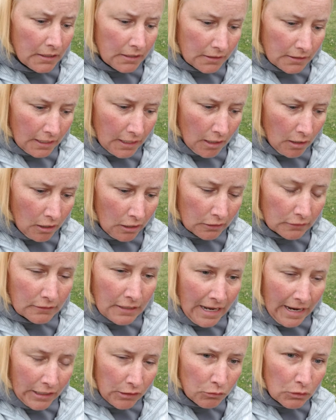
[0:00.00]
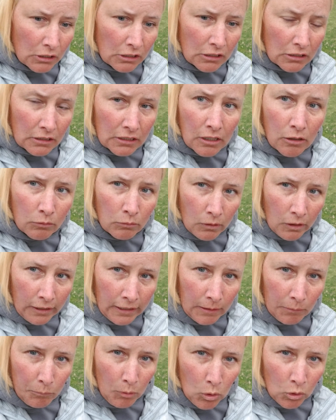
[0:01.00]
They are lateral,
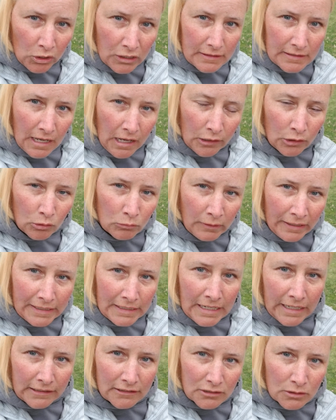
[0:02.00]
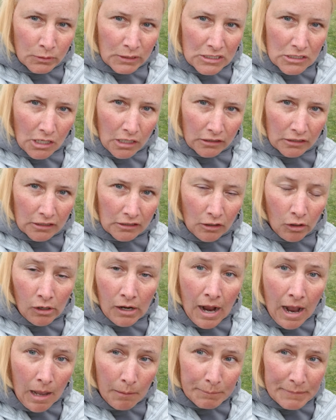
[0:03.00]
horizontal right next to each other, or
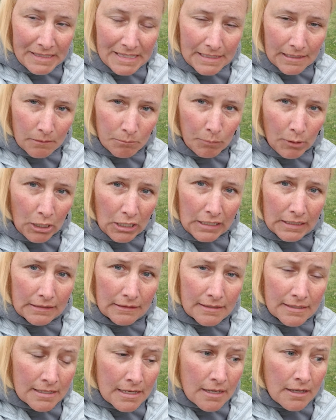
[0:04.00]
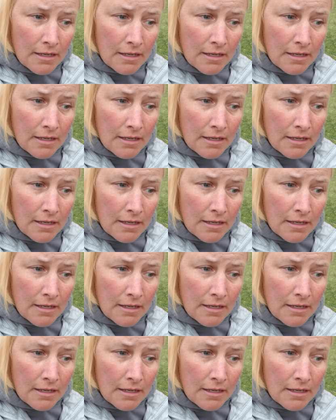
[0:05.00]
opposite buds.